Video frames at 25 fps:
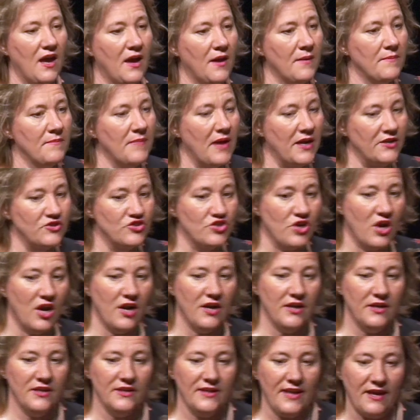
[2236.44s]
and
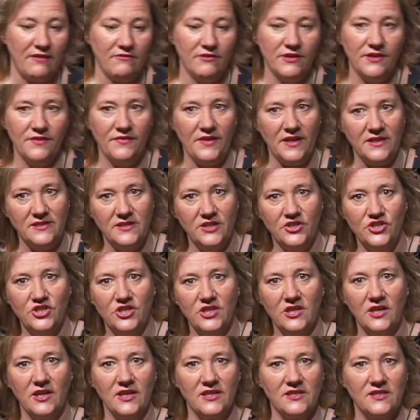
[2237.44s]
try and get rid of that
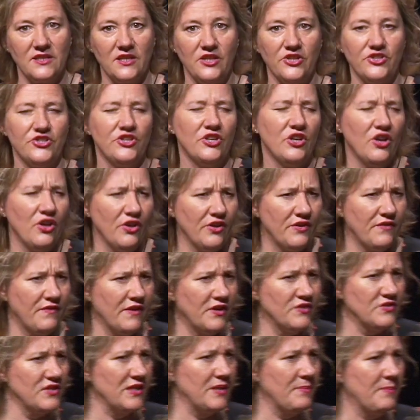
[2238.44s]
digital exclusion. A lot of
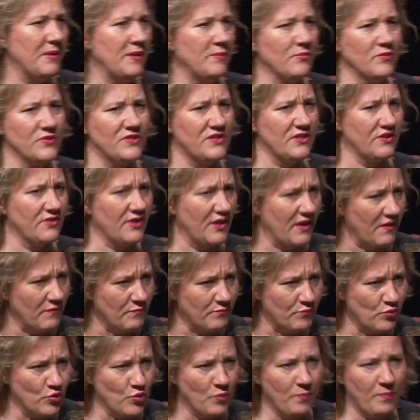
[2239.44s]
elderly people still don't
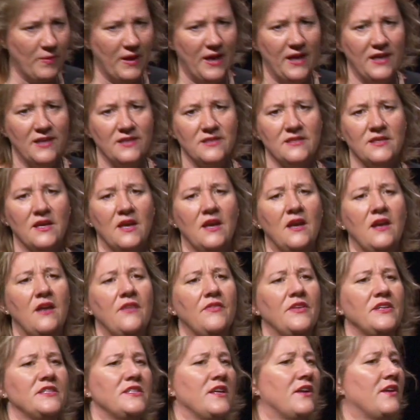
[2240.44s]
have broadband.
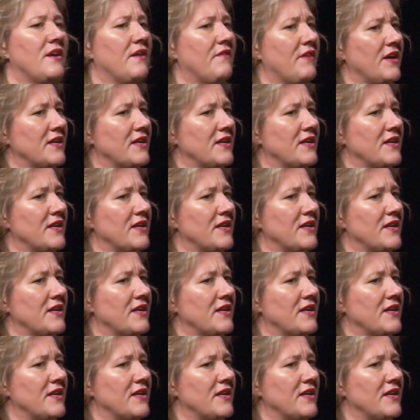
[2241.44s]
They don't have